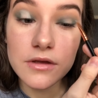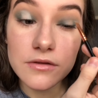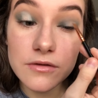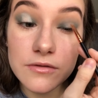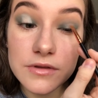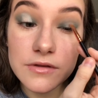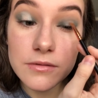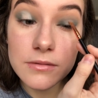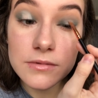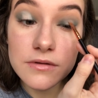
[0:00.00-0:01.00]
So this
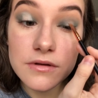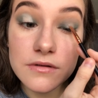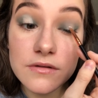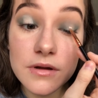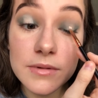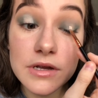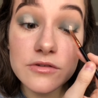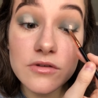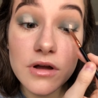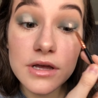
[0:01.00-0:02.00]
one I'm just gonna start by
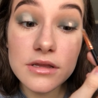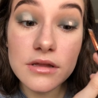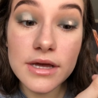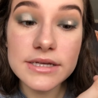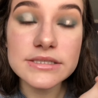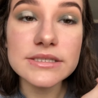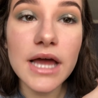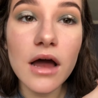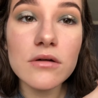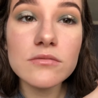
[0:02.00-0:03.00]
drawing the line
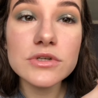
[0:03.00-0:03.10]
down,